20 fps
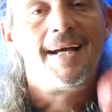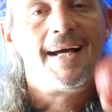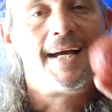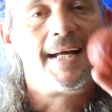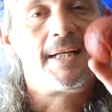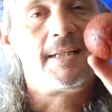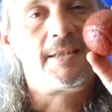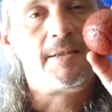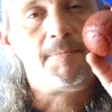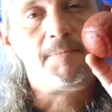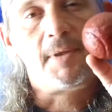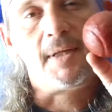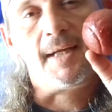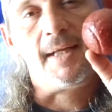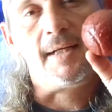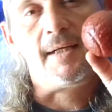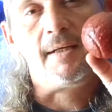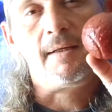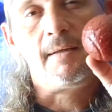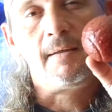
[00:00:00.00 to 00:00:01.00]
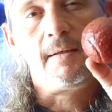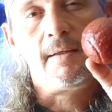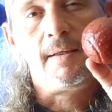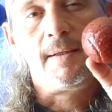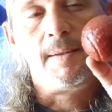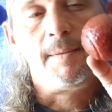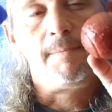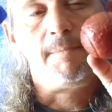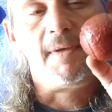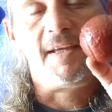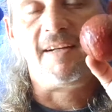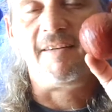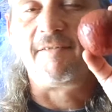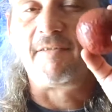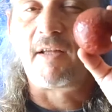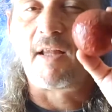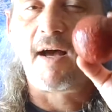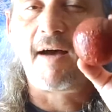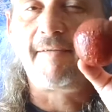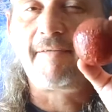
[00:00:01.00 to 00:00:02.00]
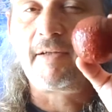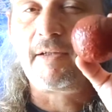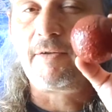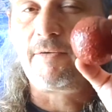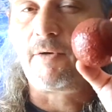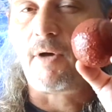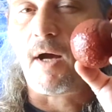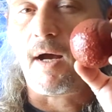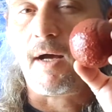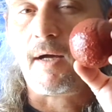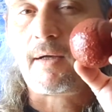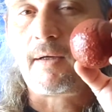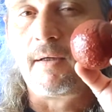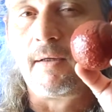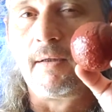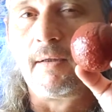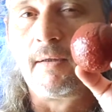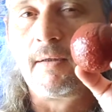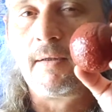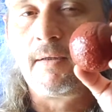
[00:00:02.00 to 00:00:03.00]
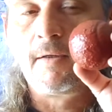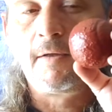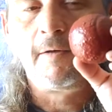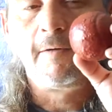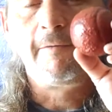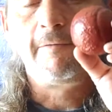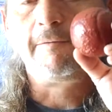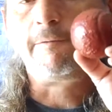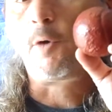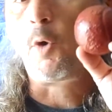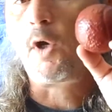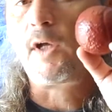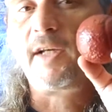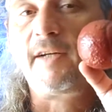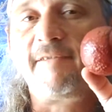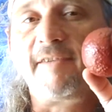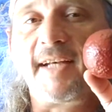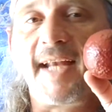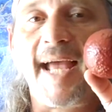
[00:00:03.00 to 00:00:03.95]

How does a planet made of lava and rock, void of